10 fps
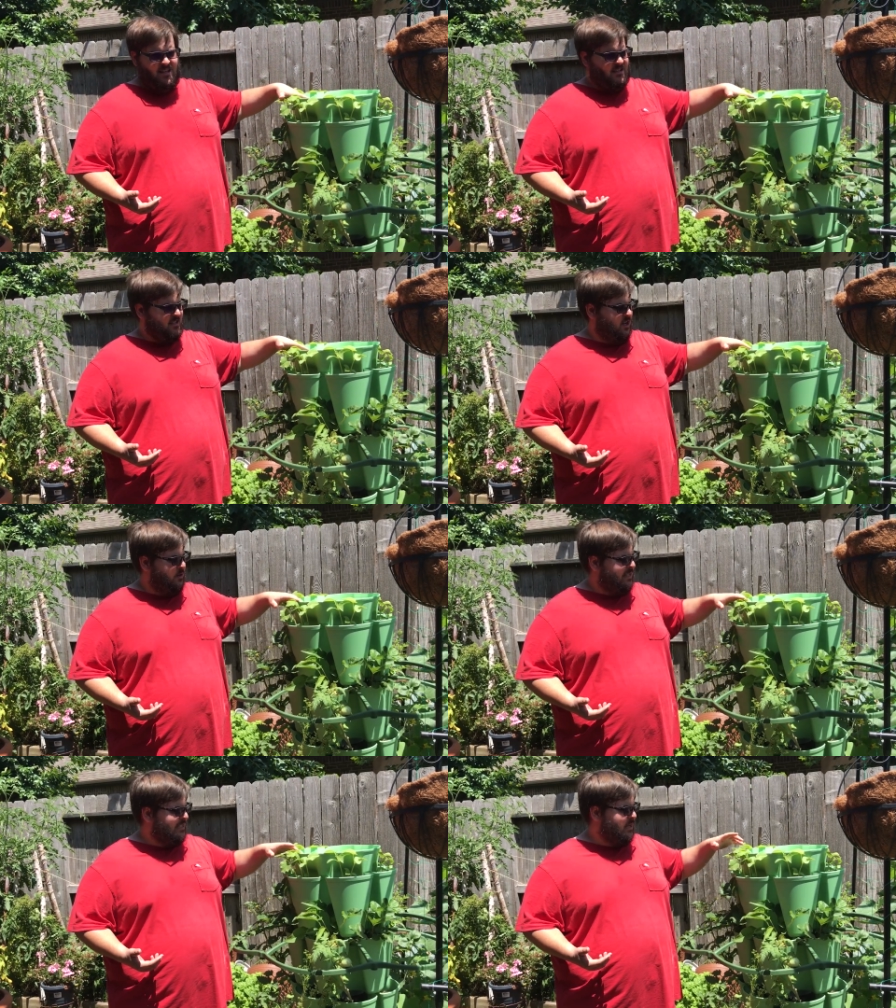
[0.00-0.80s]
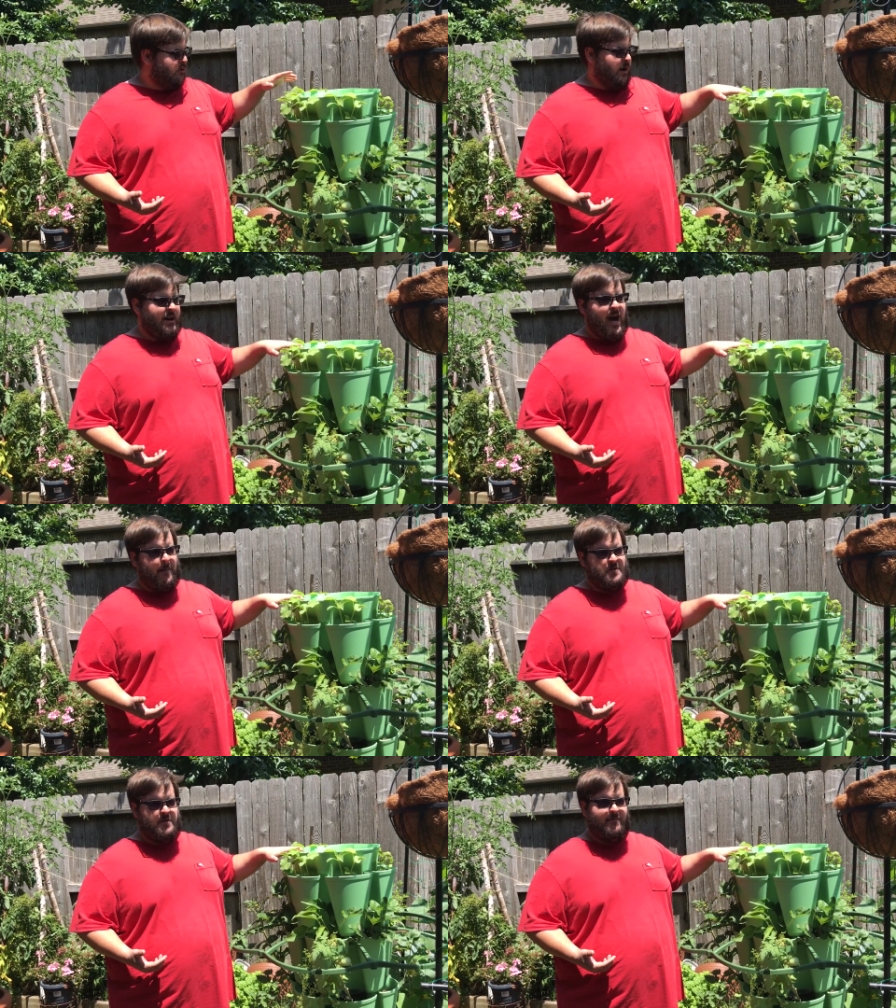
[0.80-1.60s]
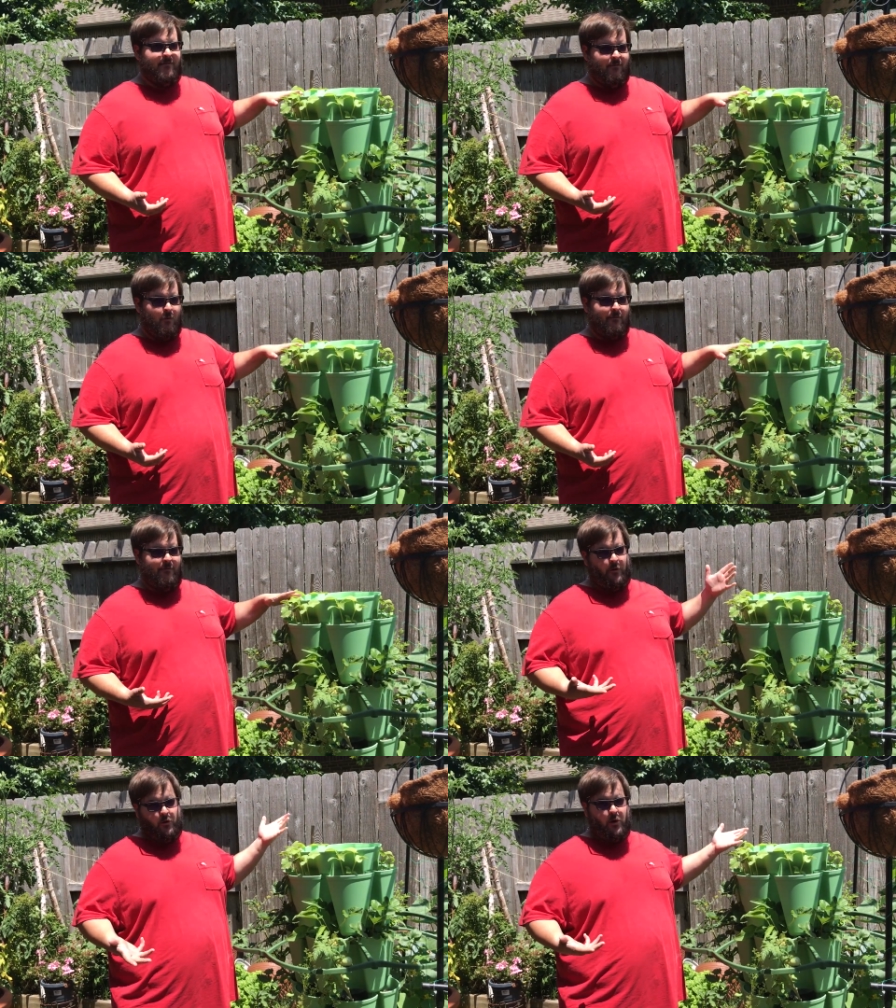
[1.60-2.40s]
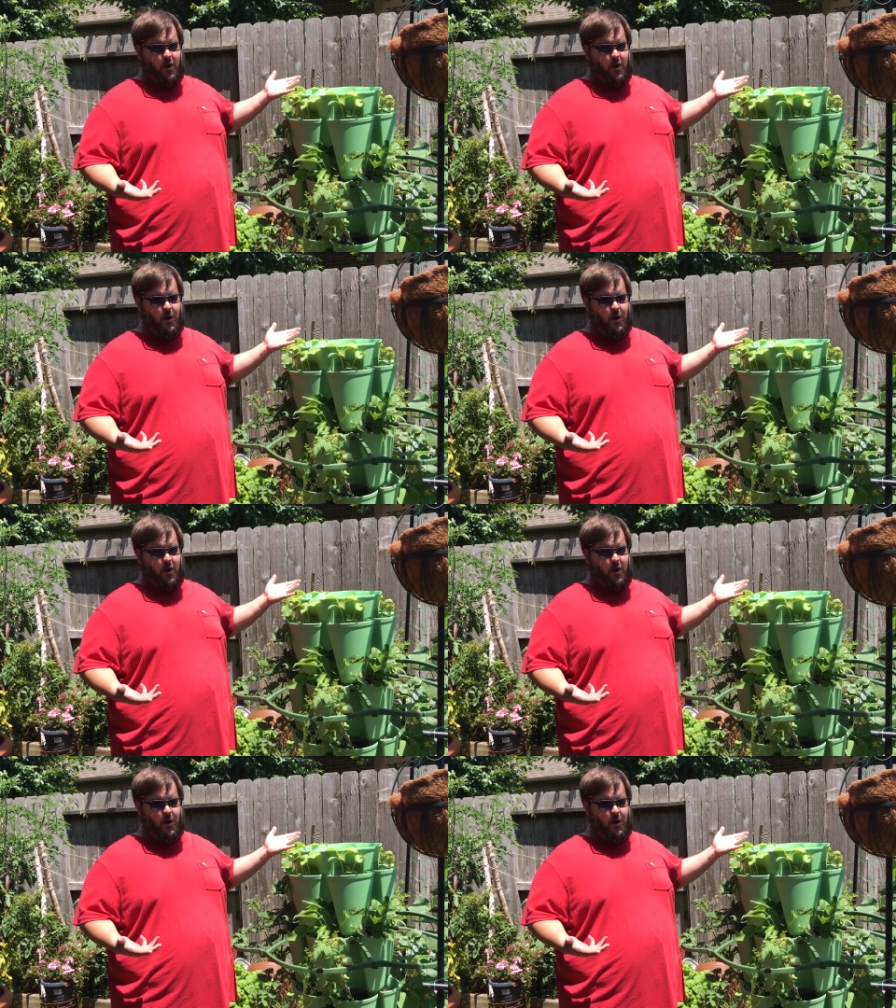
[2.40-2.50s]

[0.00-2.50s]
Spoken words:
So this is a great option for vertical